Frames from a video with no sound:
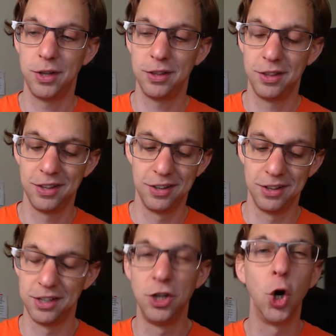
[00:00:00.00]

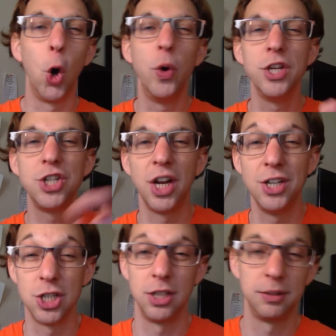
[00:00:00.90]
you're always
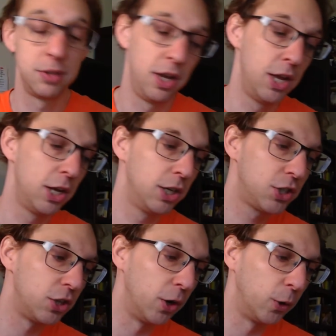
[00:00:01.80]
changing.
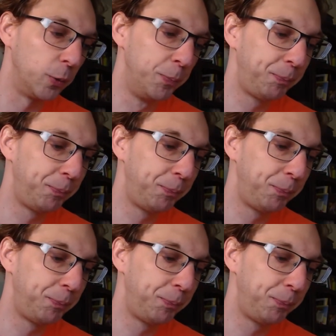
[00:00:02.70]
So,